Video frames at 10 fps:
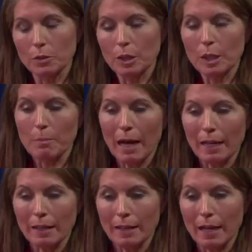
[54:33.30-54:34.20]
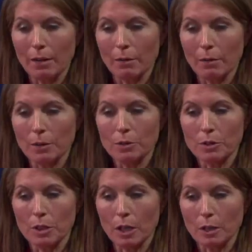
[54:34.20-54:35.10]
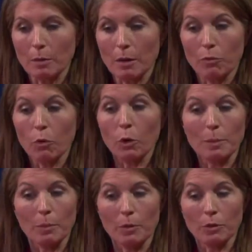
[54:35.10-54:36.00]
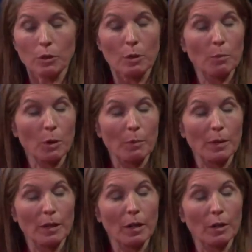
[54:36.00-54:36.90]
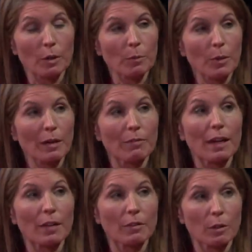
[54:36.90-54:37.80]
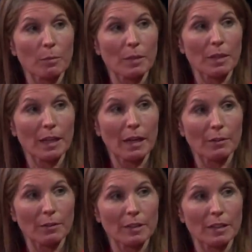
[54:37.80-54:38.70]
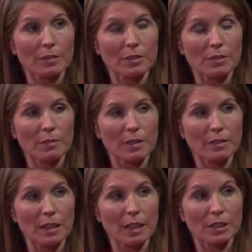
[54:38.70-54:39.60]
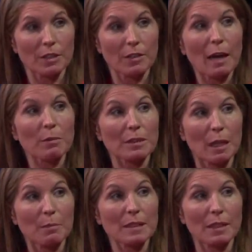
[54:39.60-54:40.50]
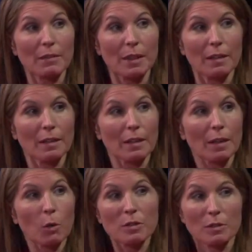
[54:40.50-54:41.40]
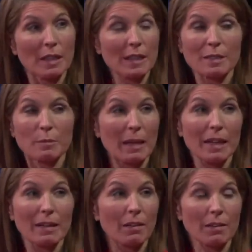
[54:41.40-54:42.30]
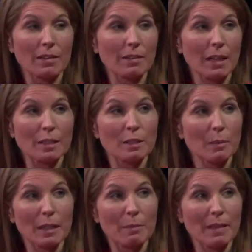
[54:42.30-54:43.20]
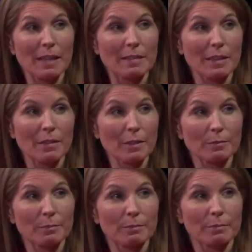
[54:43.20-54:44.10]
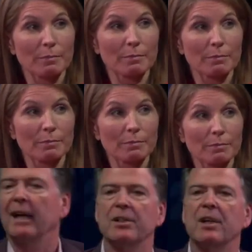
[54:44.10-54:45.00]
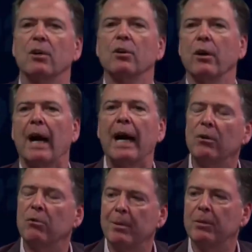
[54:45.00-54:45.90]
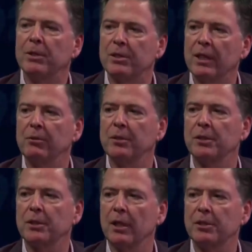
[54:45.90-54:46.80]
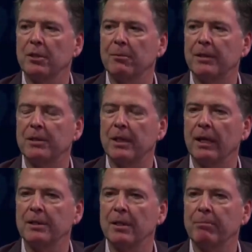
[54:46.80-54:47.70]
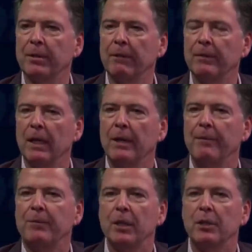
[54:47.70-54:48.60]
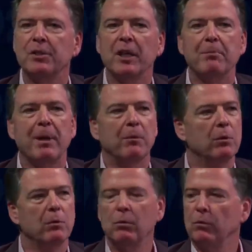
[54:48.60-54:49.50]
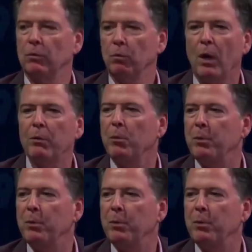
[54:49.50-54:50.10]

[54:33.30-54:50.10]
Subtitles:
looking back now, and you just talked about 4 people in the Trump orbit on whom you had files open in a counterintelligence investigation, that was kept secret. Was there any debate along these lines about keeping that secret? No. Like I said earlier, I don't remember a single discussion about saying something. Because think about it. What would